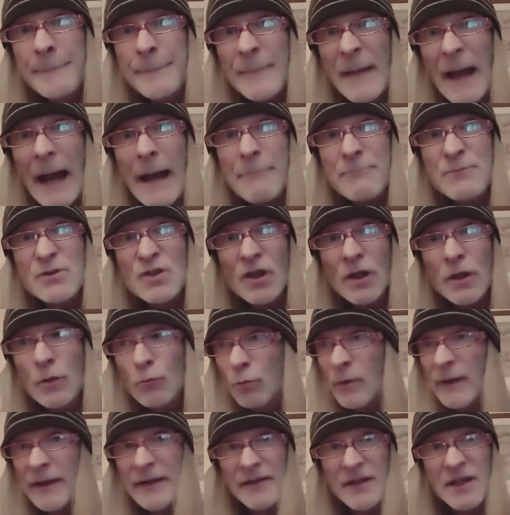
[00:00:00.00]

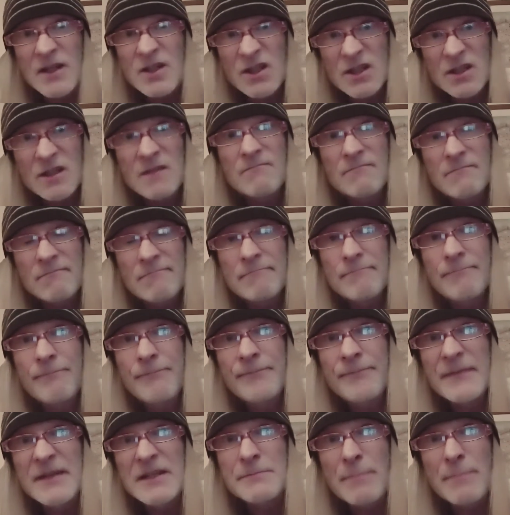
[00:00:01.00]
Absolutely, this
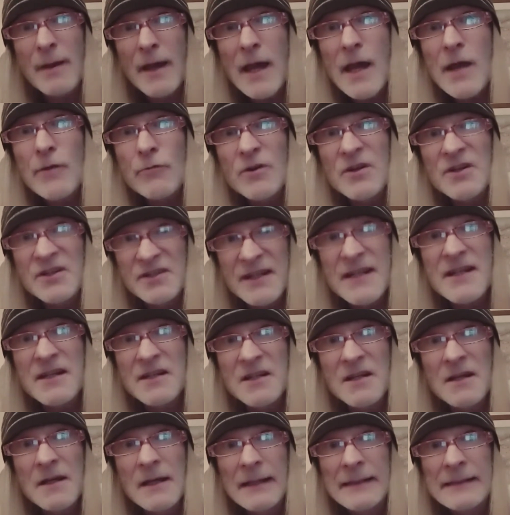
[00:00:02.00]
parent
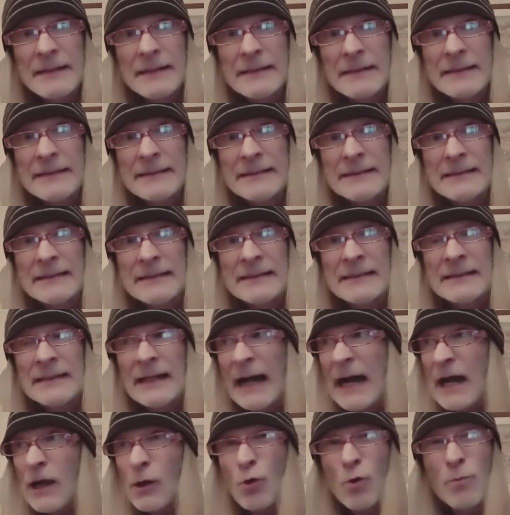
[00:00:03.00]
did.
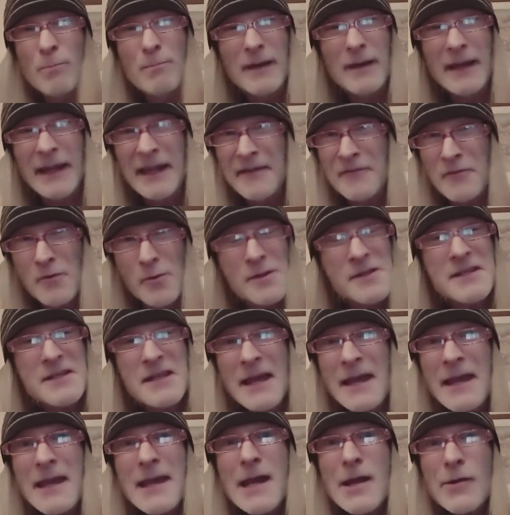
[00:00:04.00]
I couldn't believe what I was
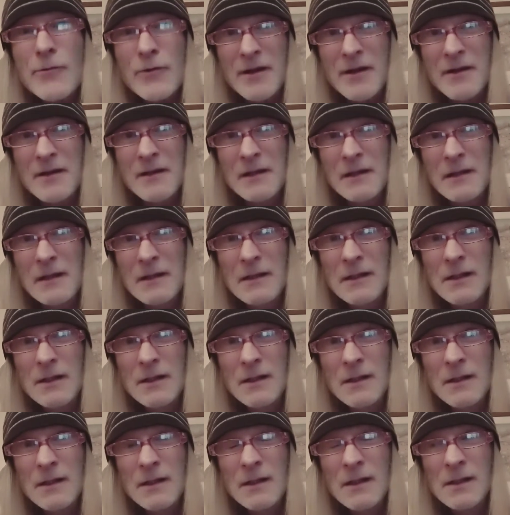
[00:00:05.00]
hearing.
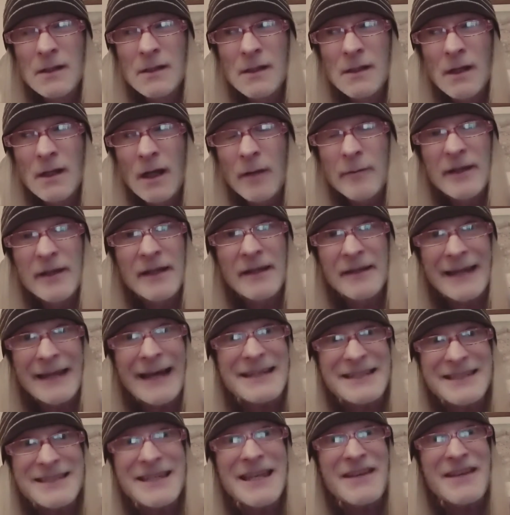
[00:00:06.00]
I mean,
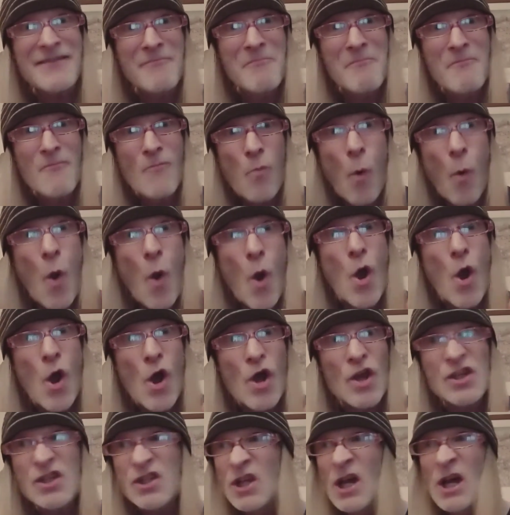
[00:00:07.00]
that's even
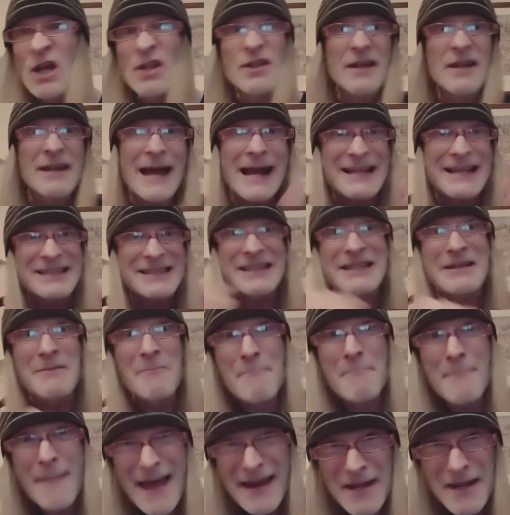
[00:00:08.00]
worse than
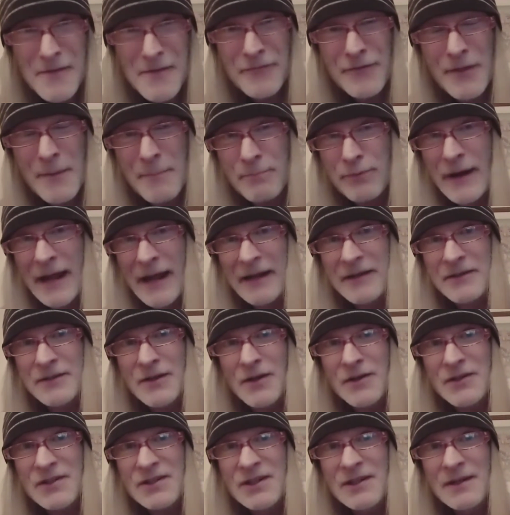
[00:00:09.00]
asking men if they're
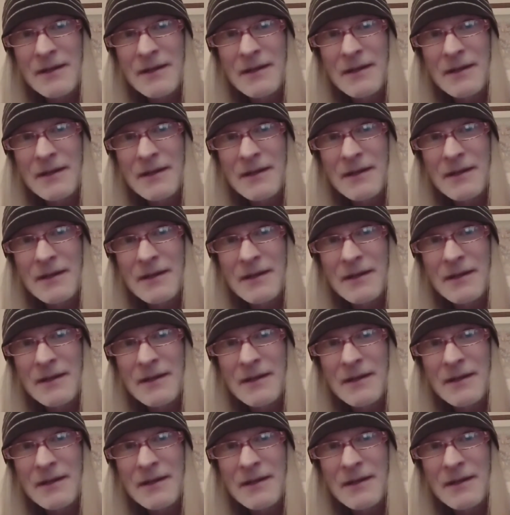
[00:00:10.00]
pregnant.